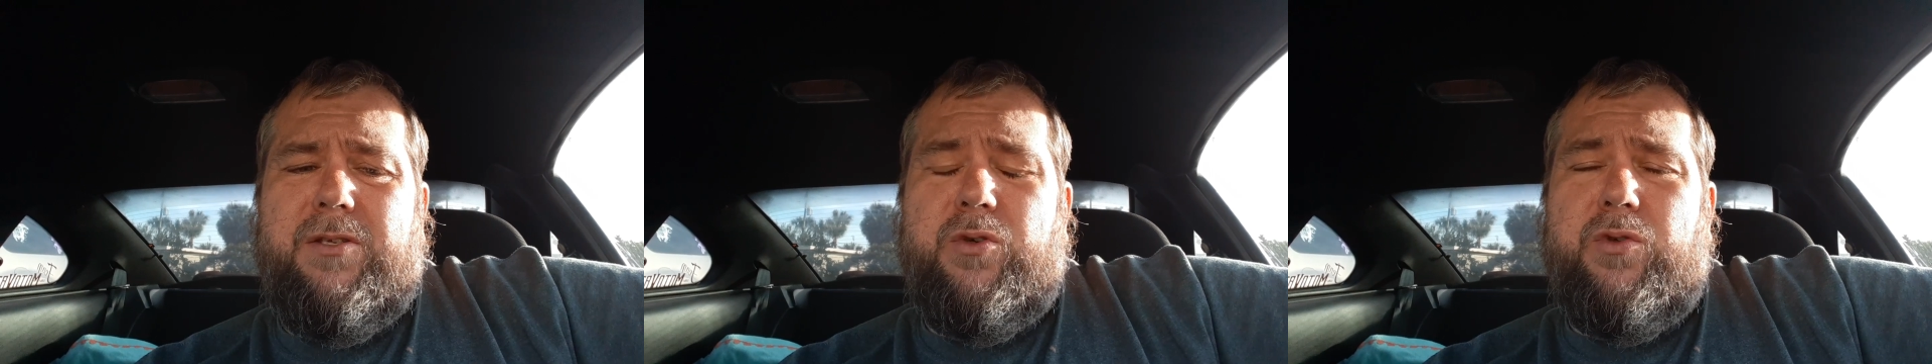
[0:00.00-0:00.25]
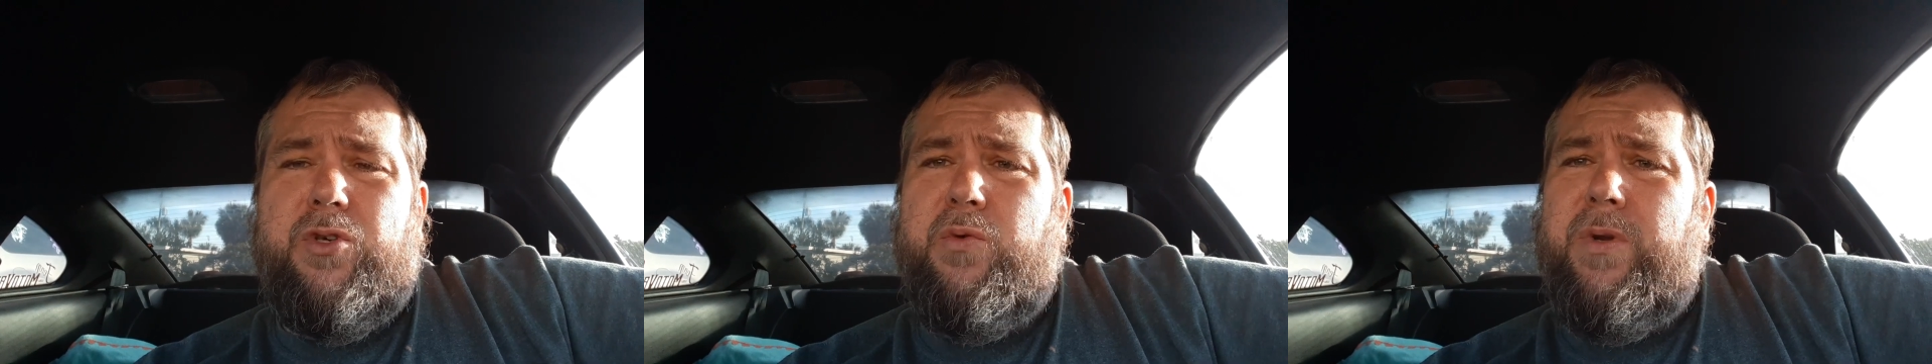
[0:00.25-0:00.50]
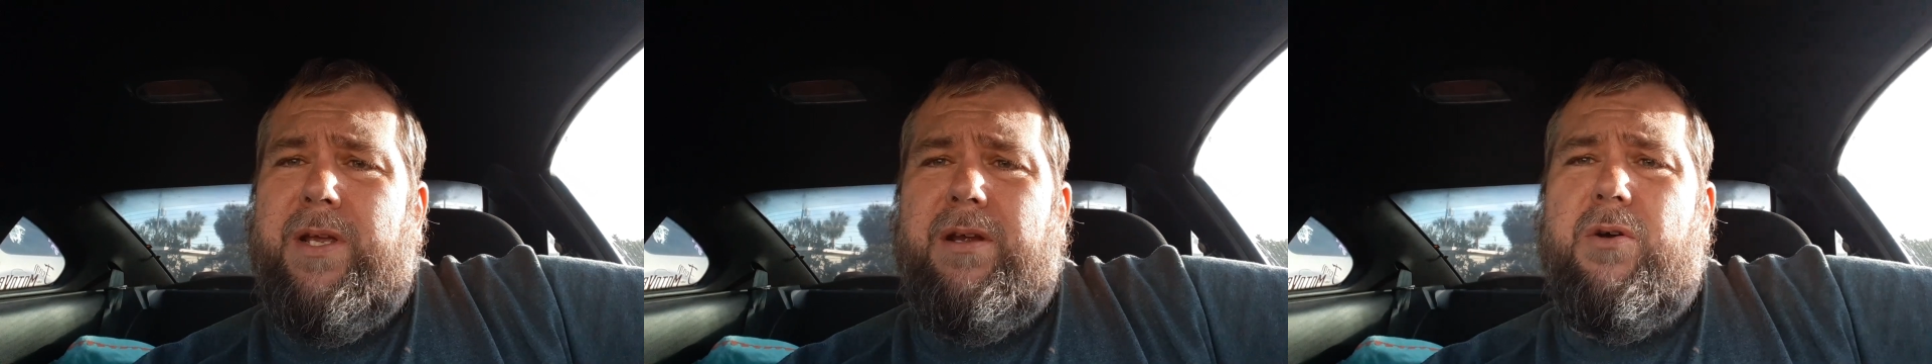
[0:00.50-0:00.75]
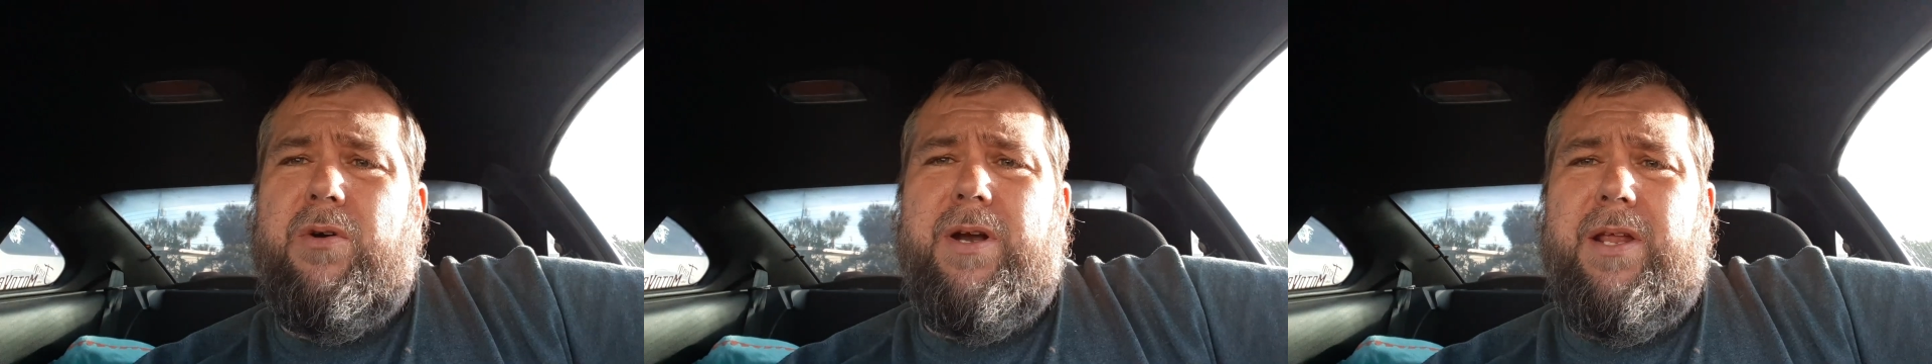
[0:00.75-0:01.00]
to
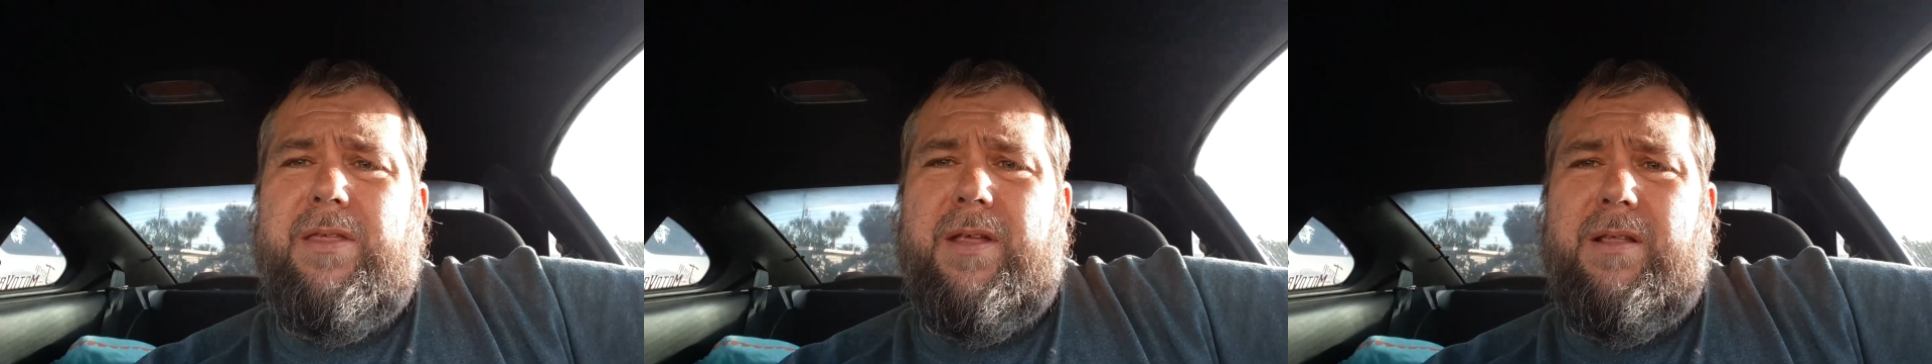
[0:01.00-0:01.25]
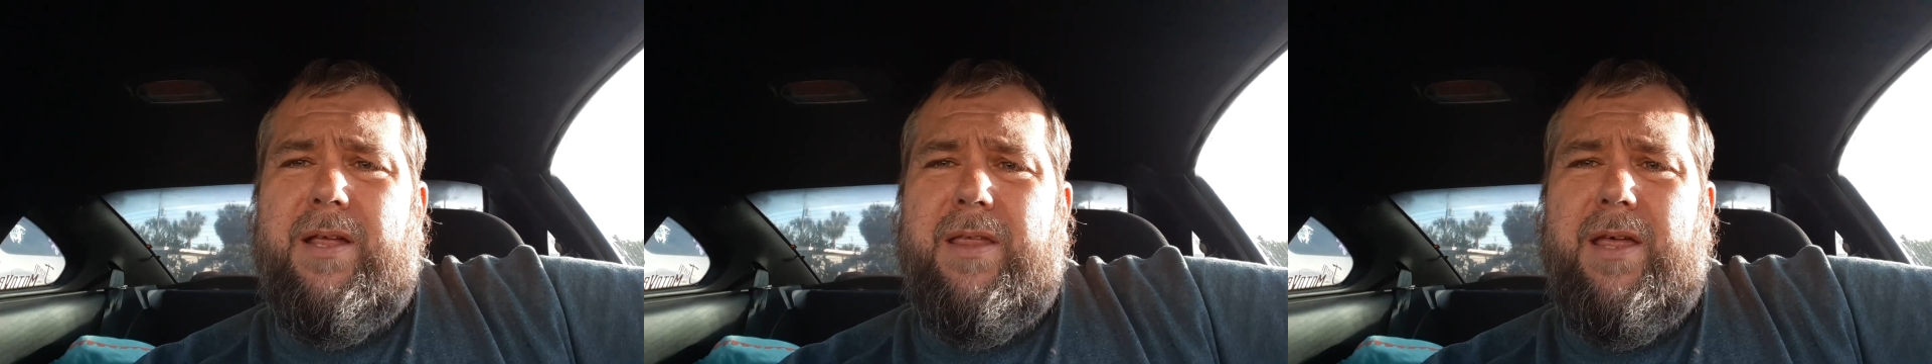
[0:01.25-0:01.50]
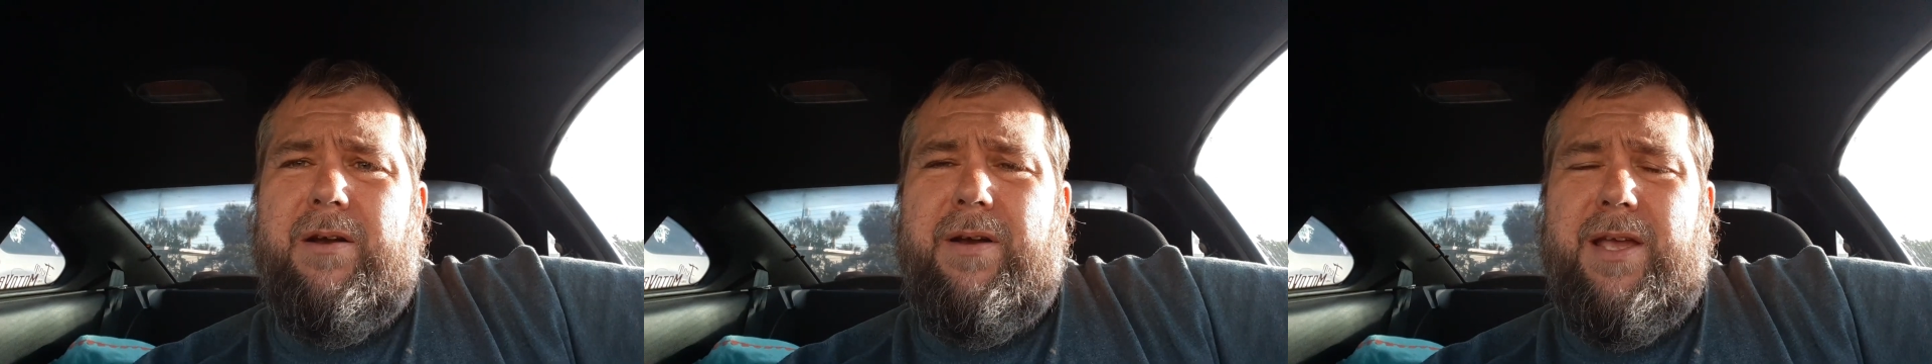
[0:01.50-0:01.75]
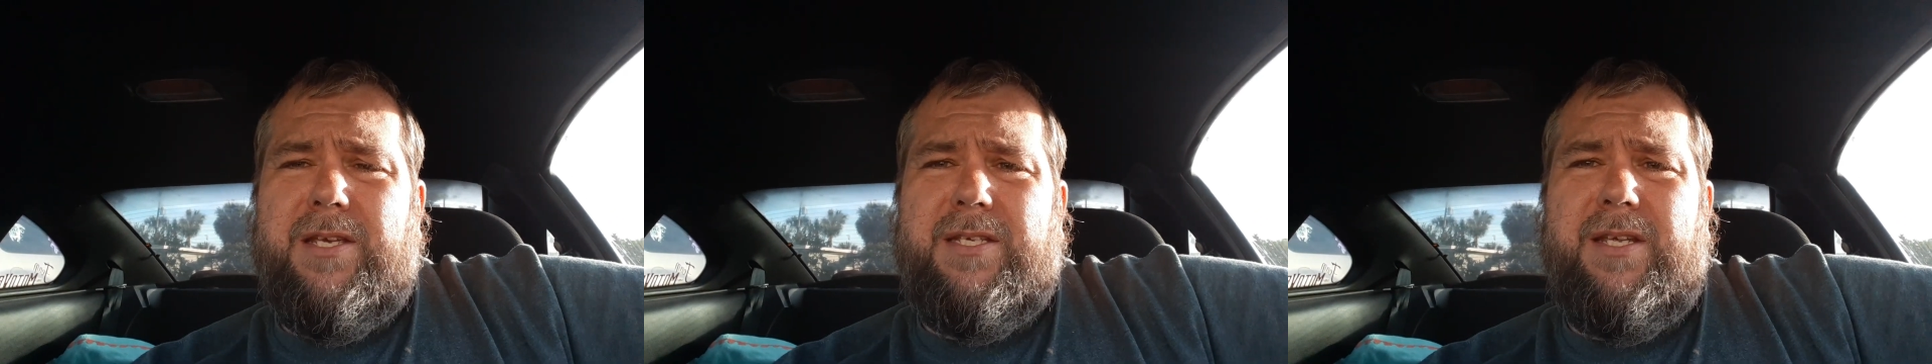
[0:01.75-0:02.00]
tuning or anything like that on
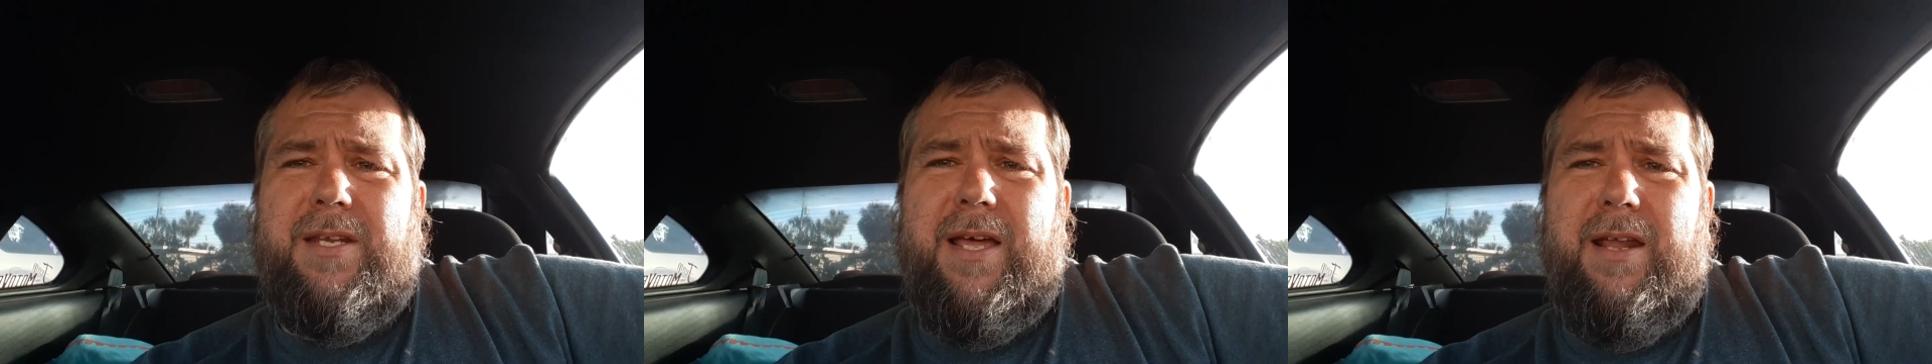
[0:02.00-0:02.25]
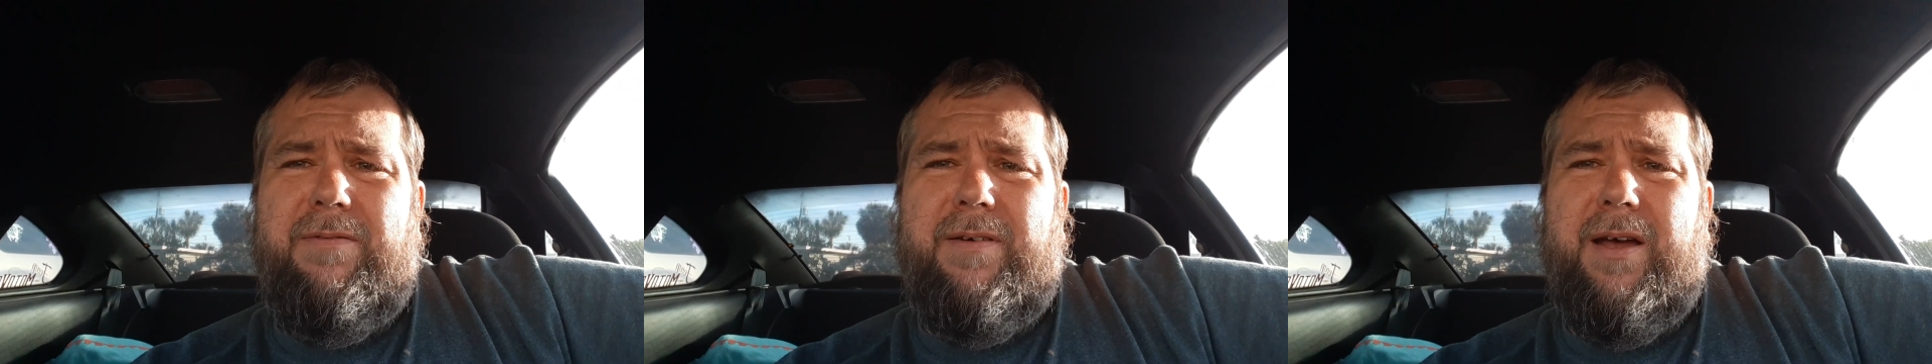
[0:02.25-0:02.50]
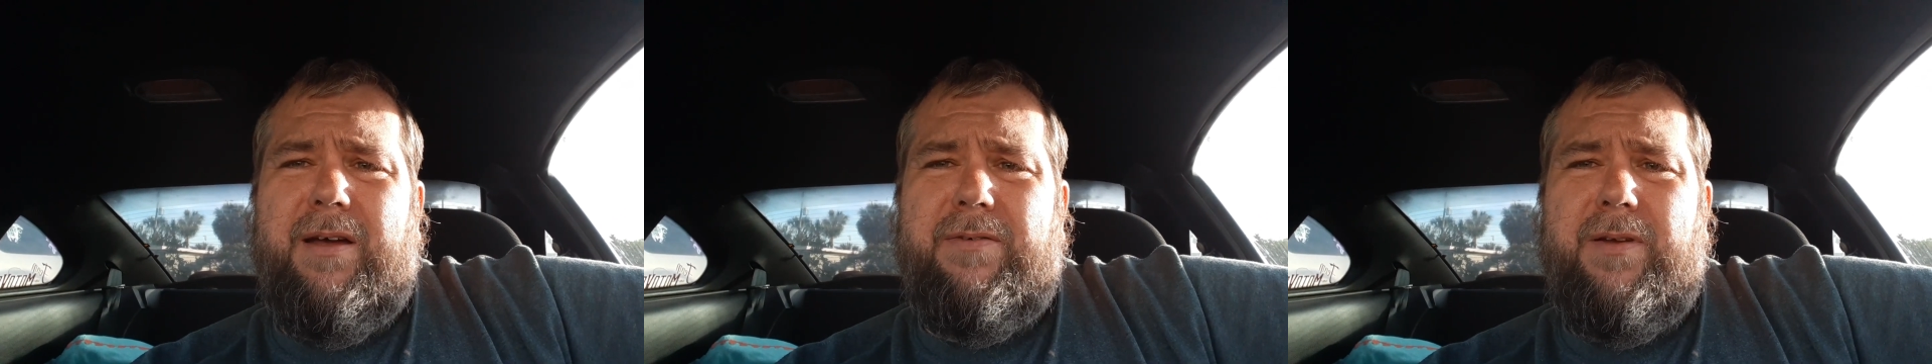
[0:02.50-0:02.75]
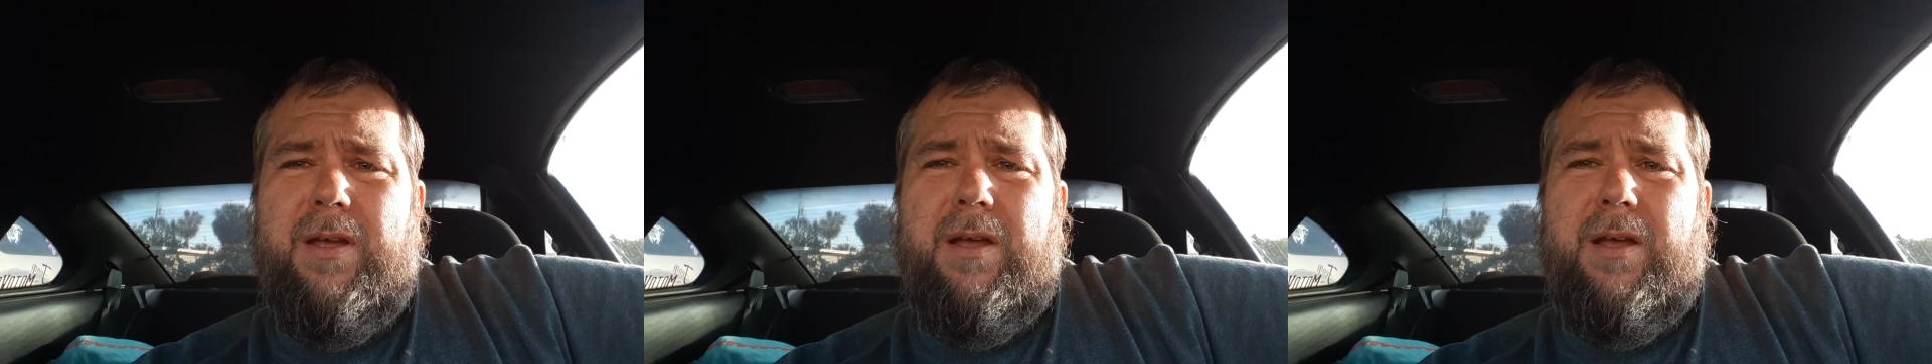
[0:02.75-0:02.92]
SN95,